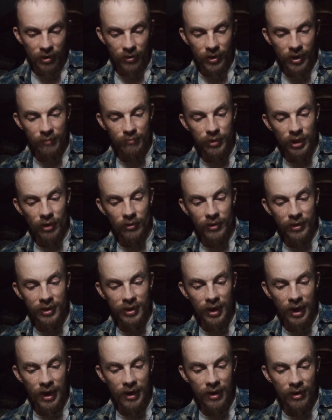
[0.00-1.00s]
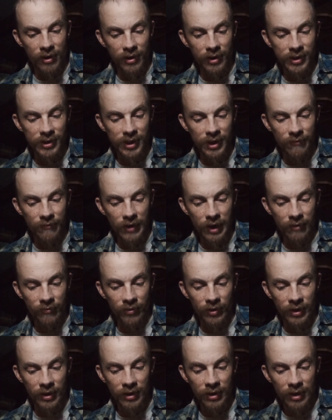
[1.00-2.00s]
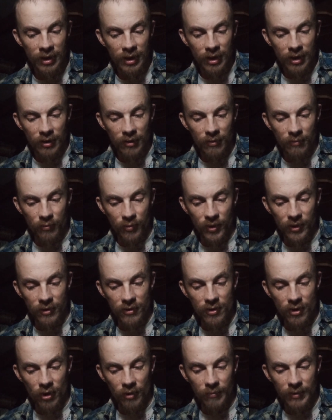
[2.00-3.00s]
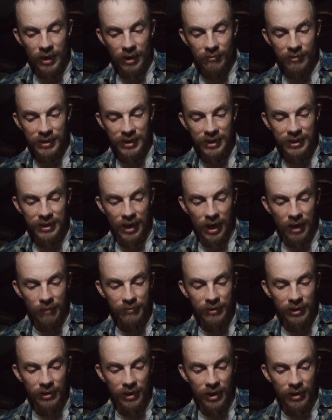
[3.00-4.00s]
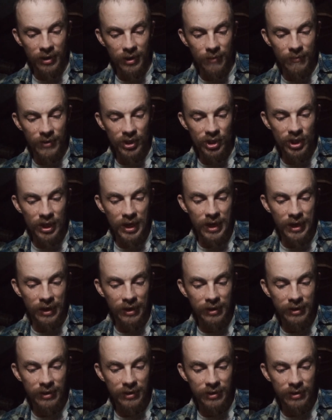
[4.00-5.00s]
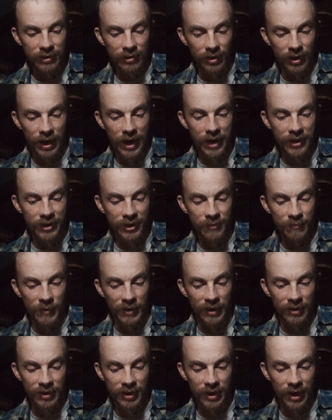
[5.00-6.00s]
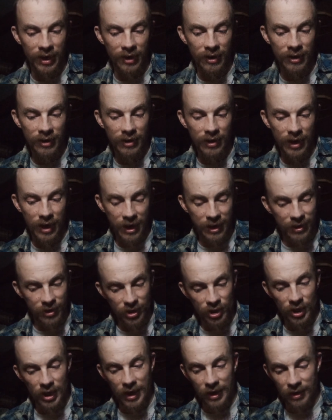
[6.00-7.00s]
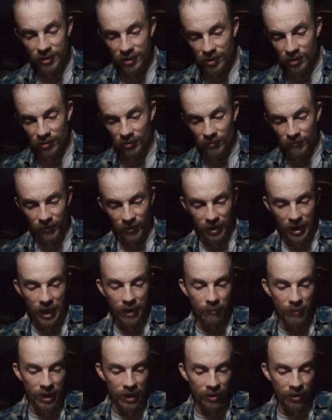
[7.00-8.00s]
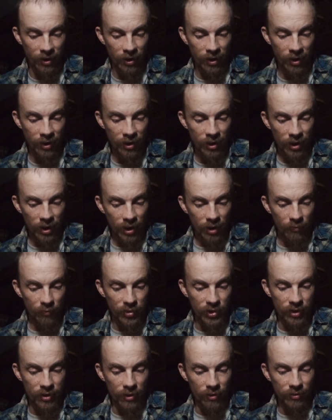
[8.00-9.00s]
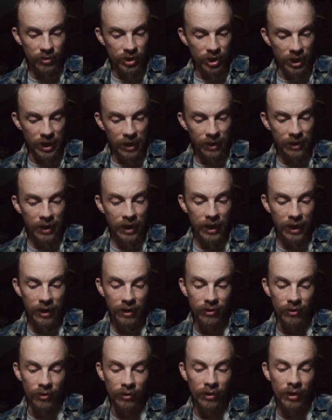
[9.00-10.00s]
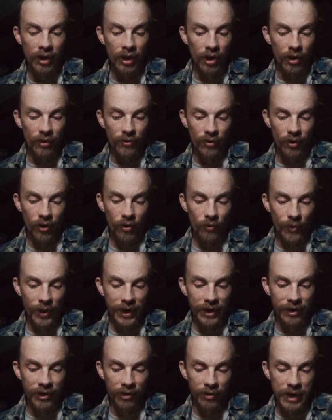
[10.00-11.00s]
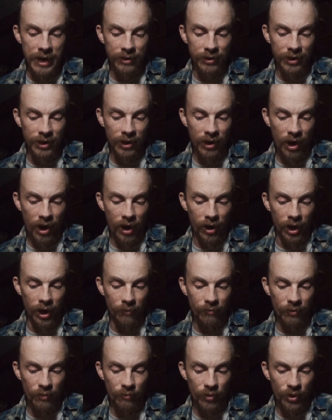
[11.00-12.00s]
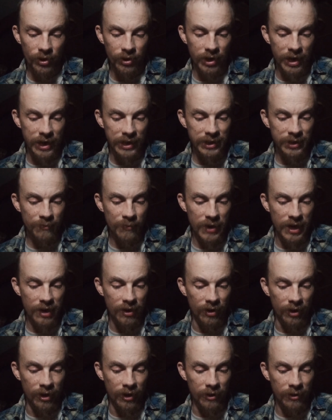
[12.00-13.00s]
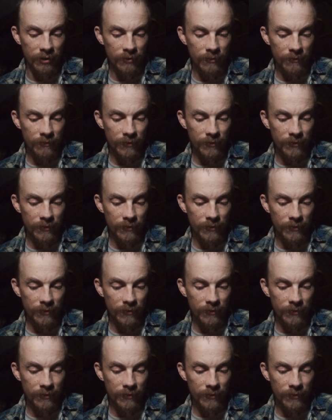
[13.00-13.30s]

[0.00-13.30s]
They had blown a tire east of Everett, but nobody would stop to lend them a jack. They had a spare tire, and a jack too, for that matter, but no jack handle, no way to crank the car up and put that spare on.